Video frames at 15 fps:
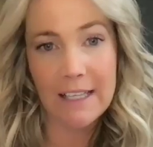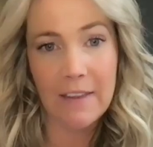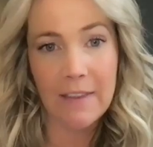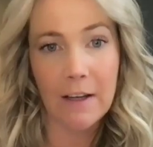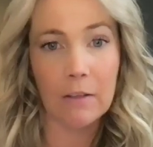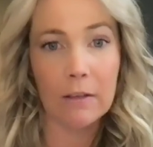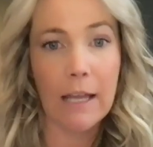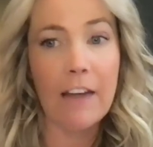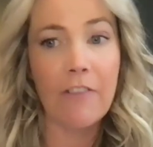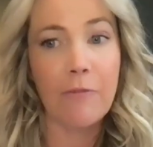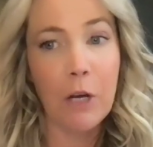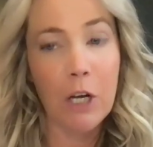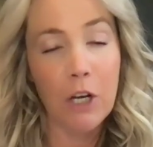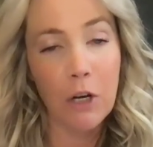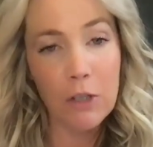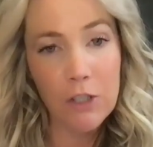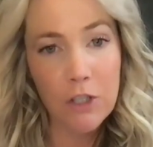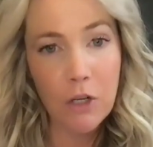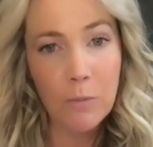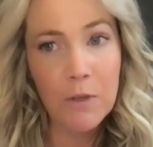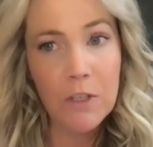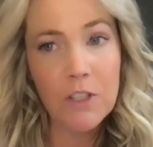in their life. But go
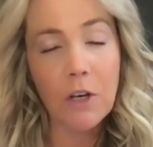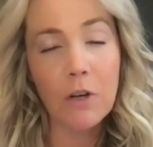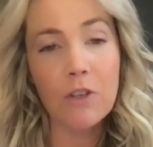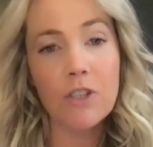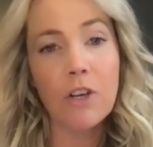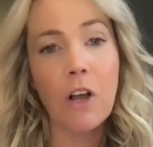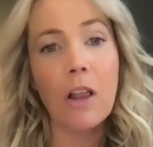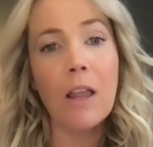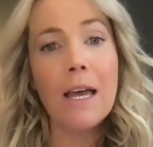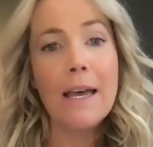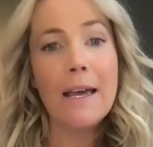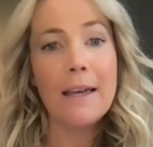snoop the social.